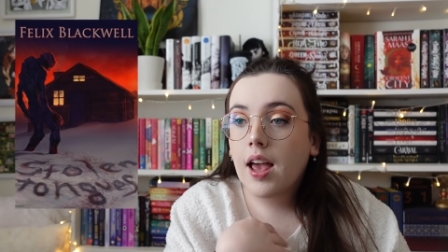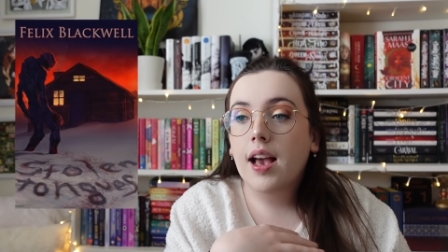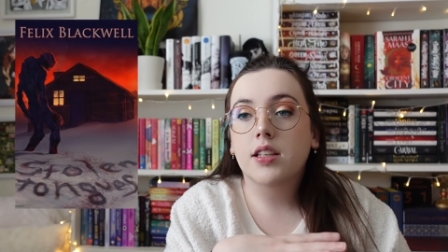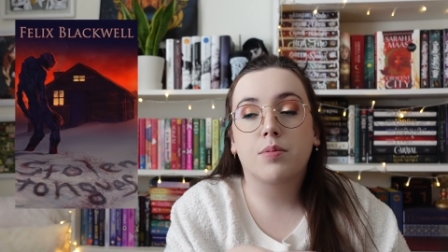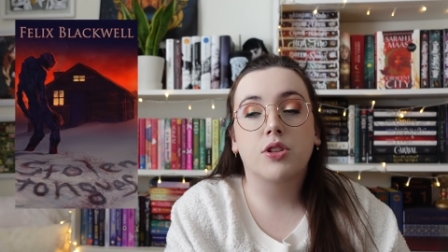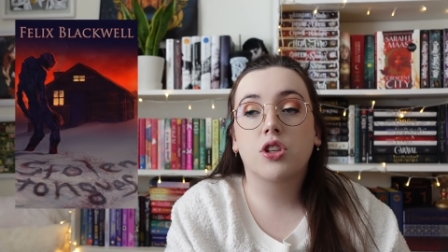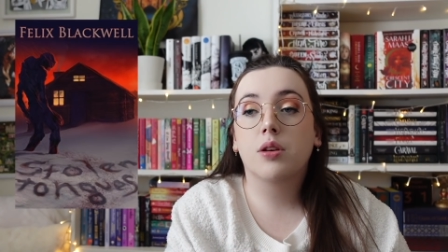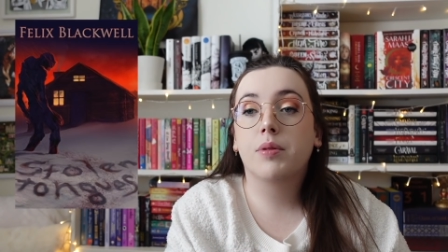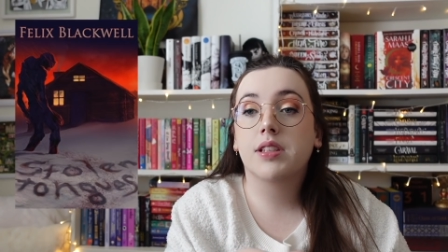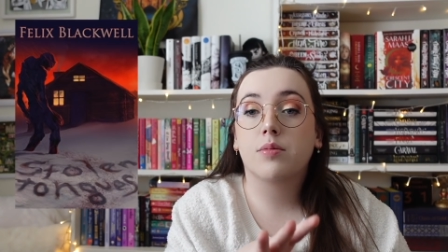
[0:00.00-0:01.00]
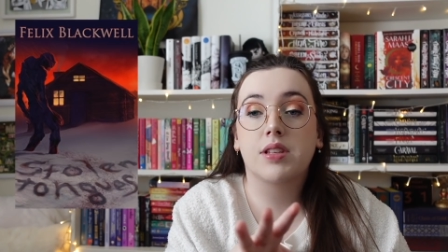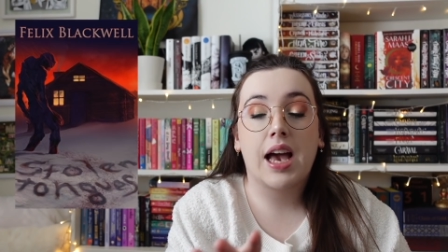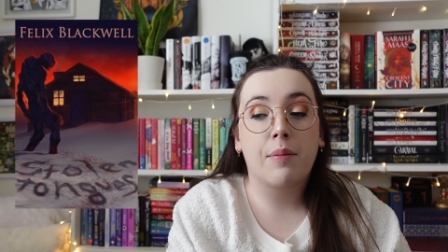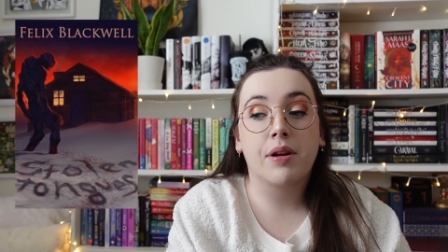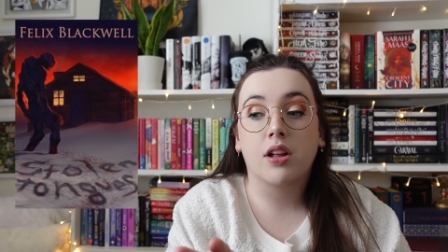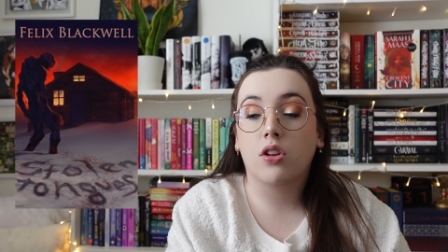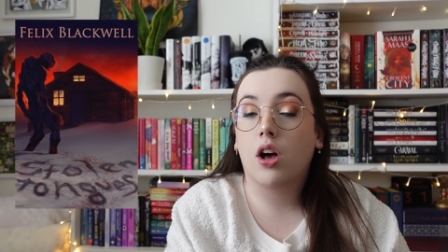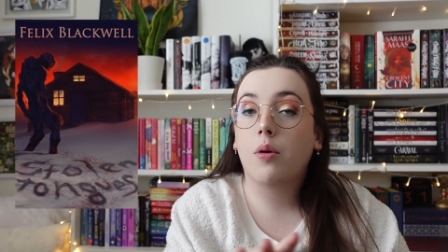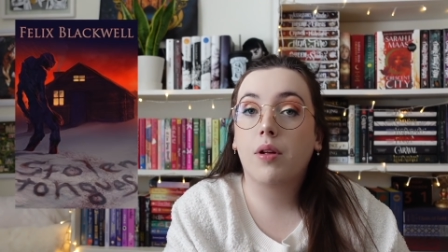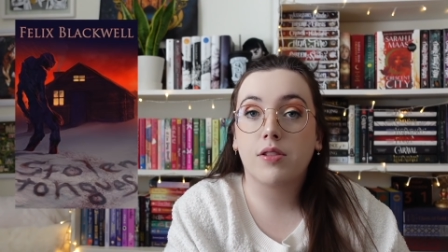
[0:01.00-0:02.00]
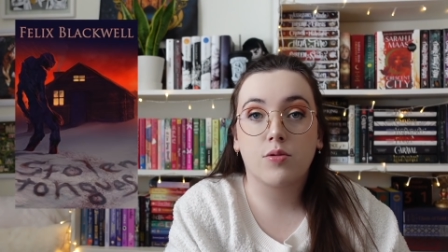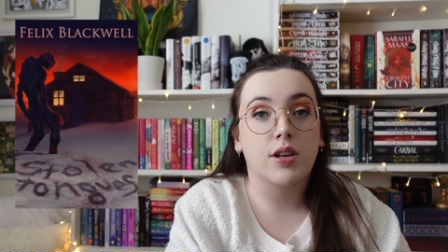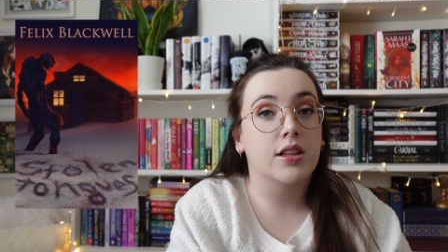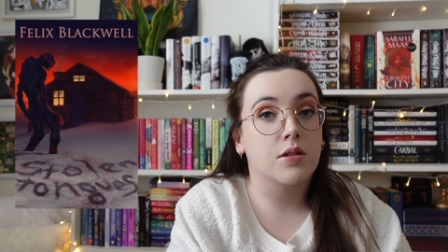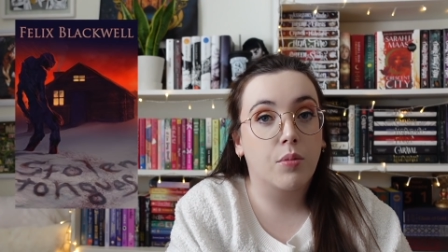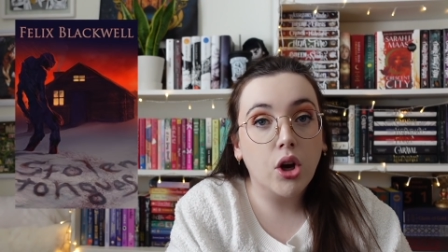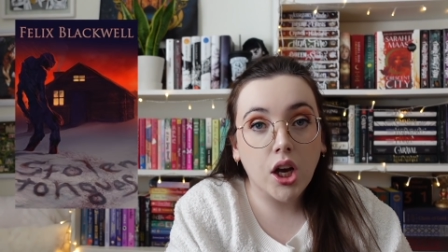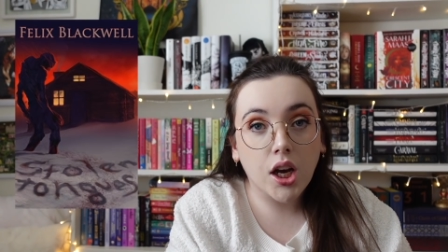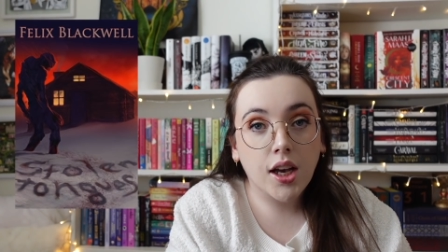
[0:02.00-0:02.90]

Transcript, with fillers: especially because it was happening a lot while I was reading this book.